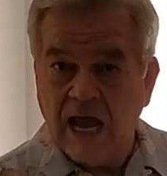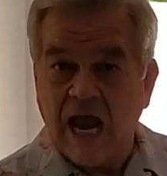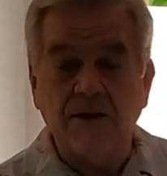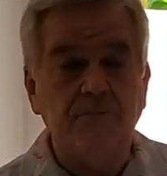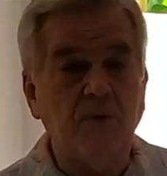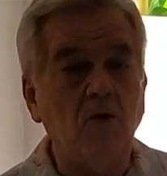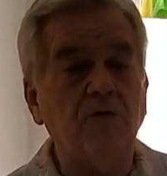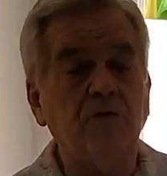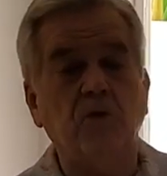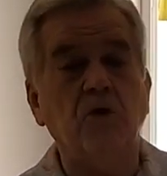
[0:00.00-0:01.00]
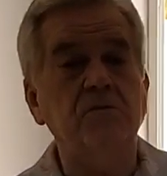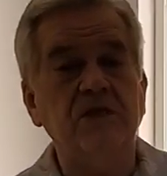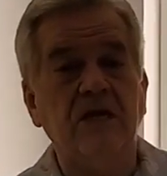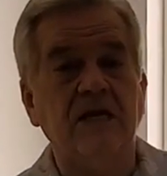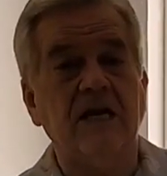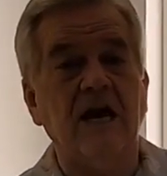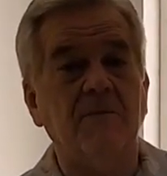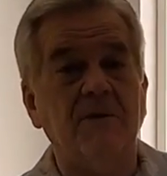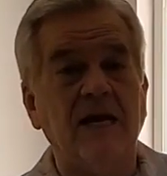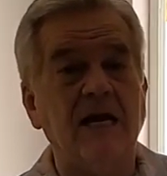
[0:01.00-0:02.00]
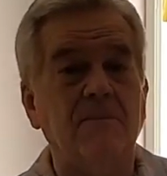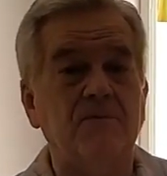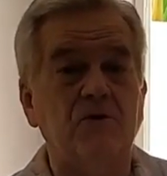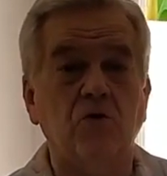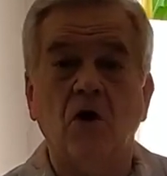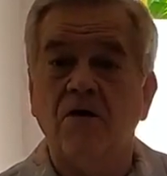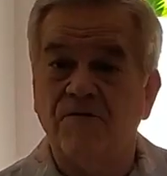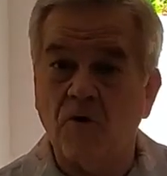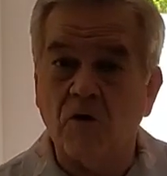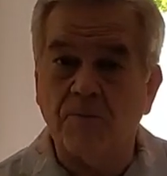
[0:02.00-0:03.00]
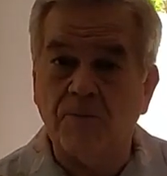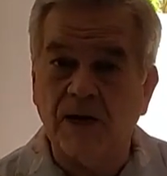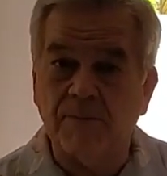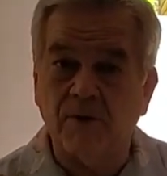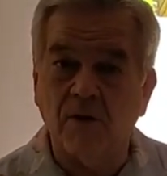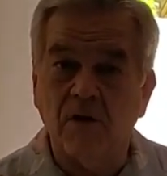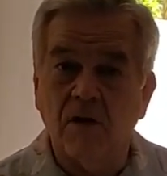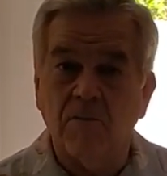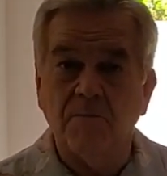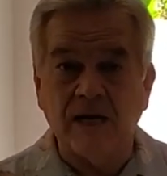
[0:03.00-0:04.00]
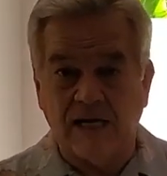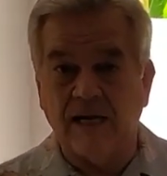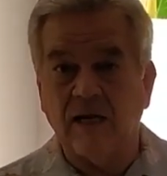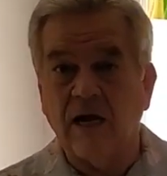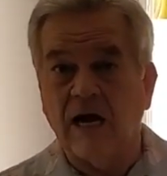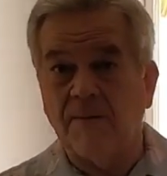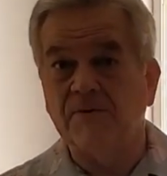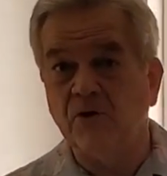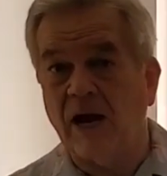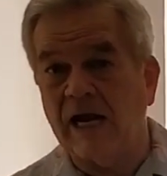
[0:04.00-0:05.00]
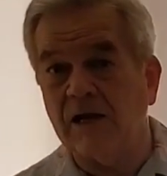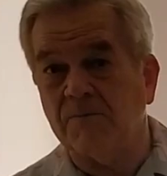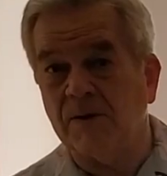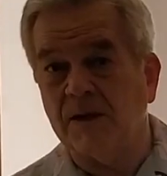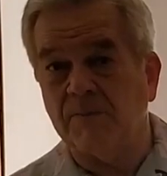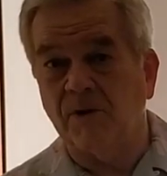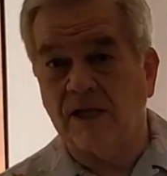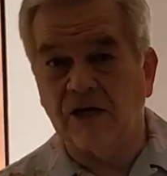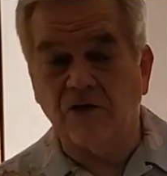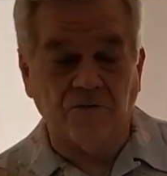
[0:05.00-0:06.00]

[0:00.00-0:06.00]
and both rooms can accommodate up to 4 people, meaning up to 8 people in your